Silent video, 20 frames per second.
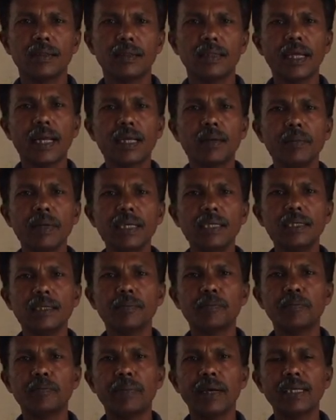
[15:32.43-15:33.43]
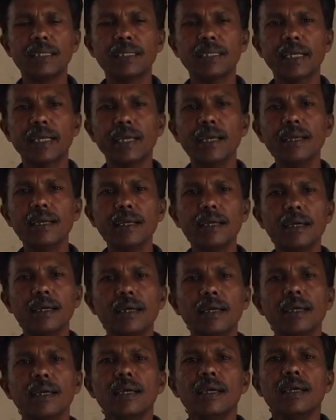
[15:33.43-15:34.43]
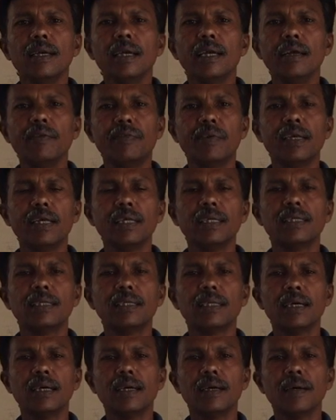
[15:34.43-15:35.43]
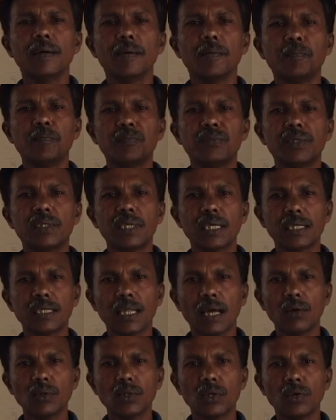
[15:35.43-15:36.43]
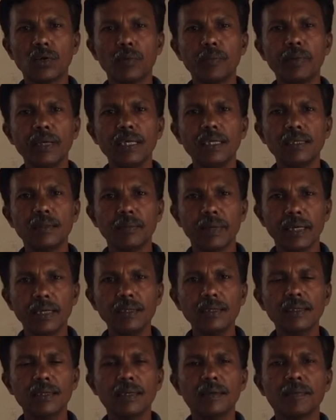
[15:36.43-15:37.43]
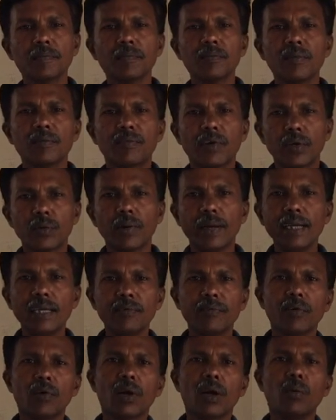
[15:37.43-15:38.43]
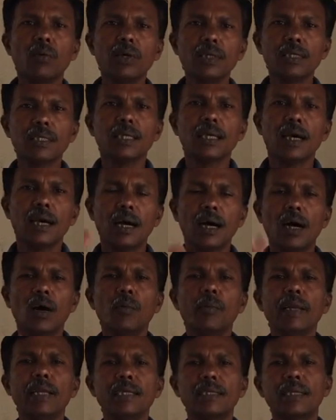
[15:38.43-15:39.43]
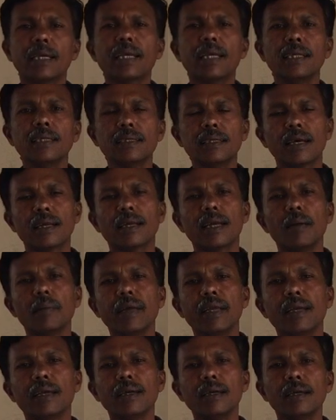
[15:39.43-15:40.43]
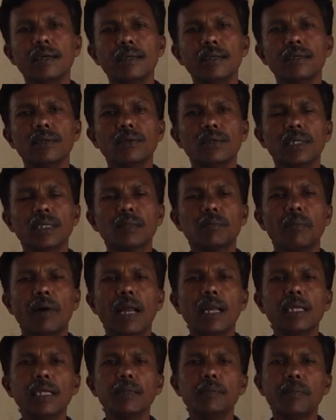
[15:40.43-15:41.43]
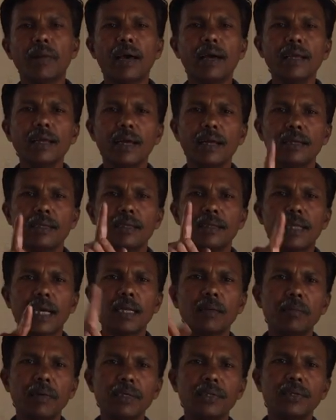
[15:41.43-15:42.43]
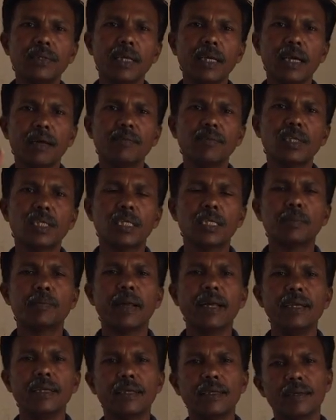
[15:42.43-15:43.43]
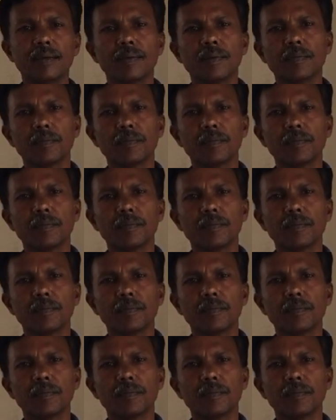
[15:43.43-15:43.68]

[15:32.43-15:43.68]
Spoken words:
That means per second, if it is 6,000 rupees, means for 24 hours how many seconds are coming, and you just multiply, and that much they have spent.